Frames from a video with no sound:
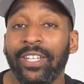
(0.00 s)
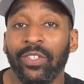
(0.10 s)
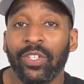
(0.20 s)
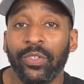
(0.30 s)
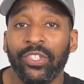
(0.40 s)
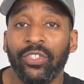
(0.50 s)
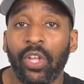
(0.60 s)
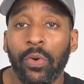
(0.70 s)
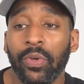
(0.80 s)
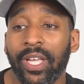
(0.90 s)
do know is you
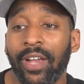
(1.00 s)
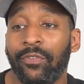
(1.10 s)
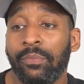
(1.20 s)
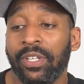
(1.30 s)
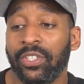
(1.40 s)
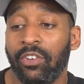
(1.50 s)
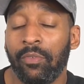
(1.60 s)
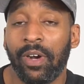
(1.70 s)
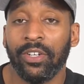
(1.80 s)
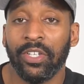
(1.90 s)
don't get Fabrizio
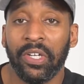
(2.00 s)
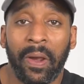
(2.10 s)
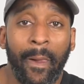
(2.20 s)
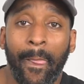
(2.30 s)
Romano